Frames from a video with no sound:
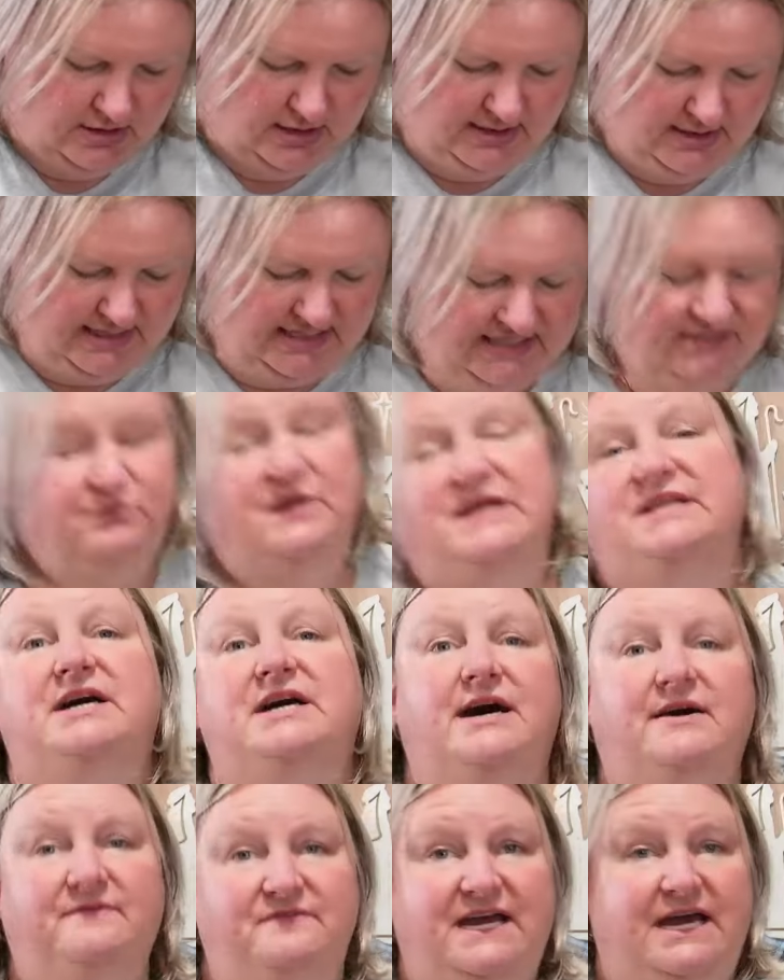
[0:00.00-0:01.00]
Because we
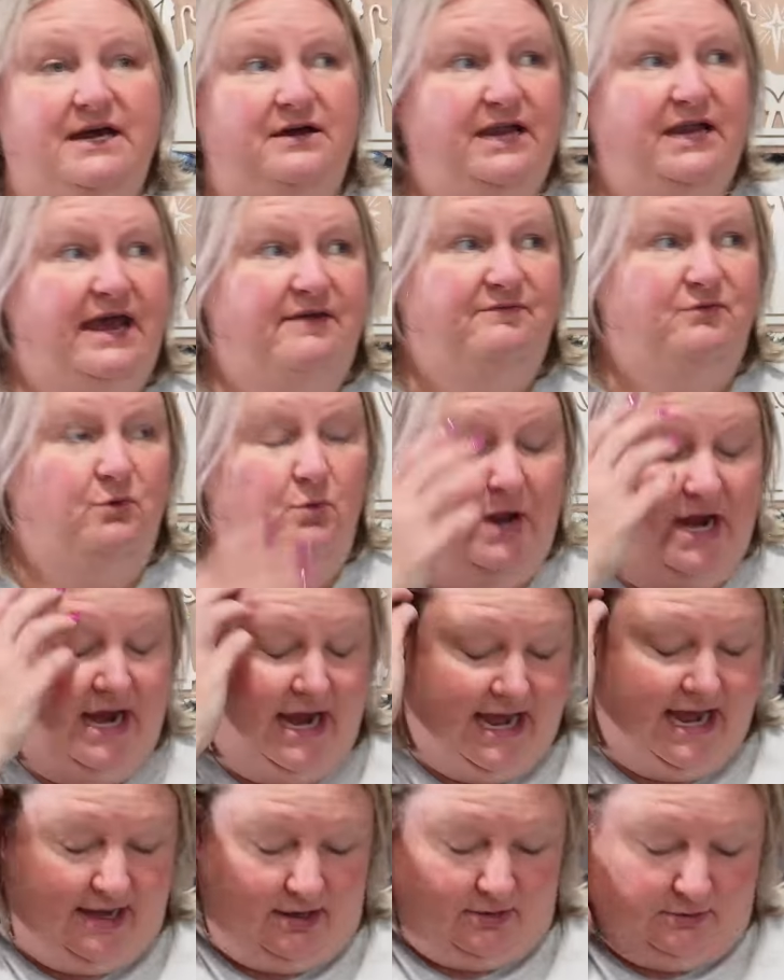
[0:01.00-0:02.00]
dovetailed everywhere
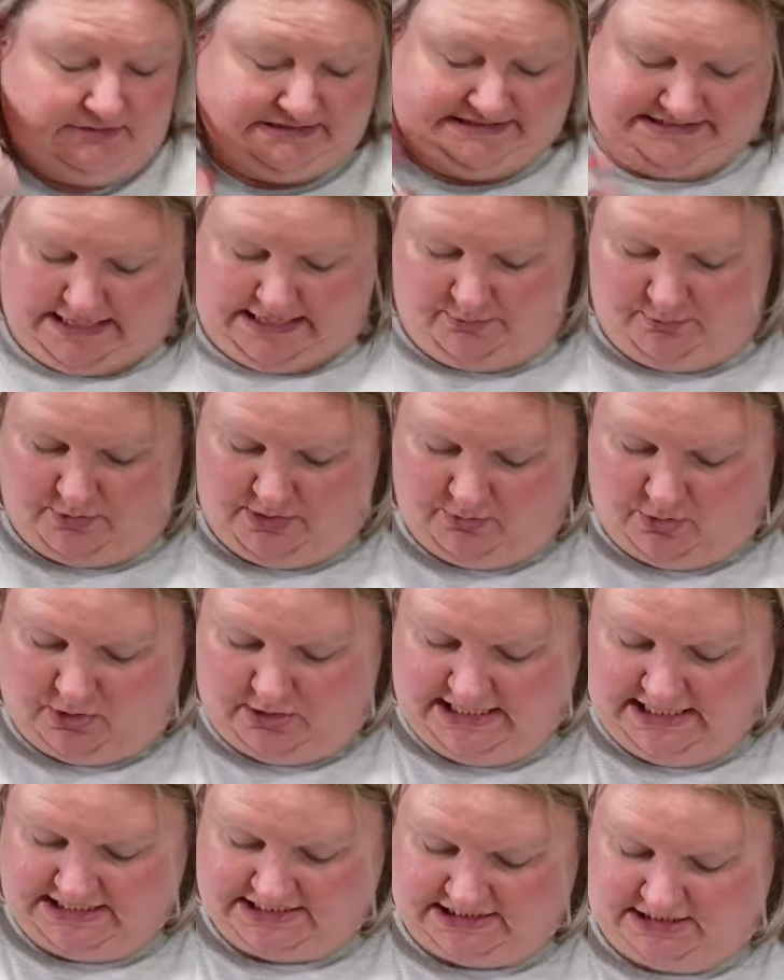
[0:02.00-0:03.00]
else, so we want
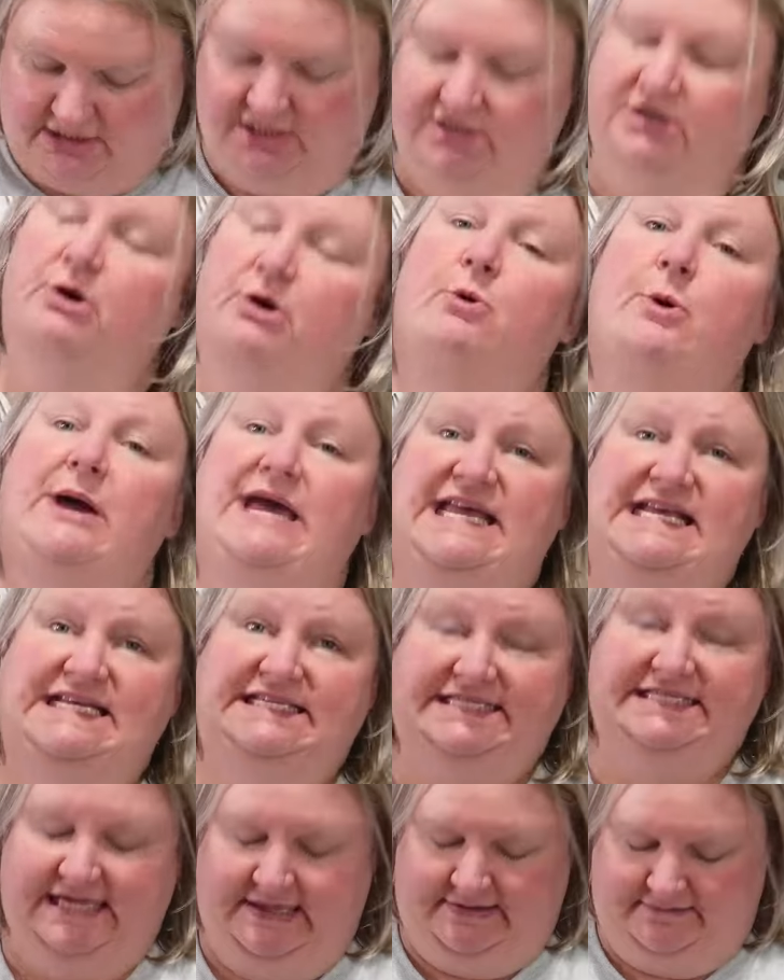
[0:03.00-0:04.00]
it to look
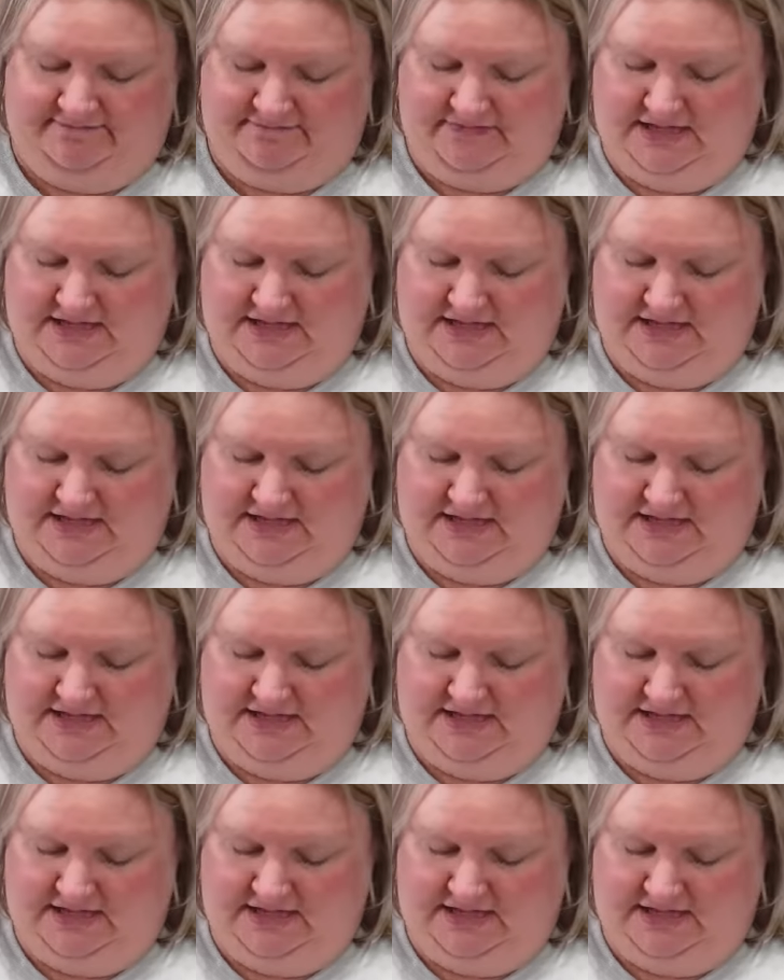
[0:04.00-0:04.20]
cohesive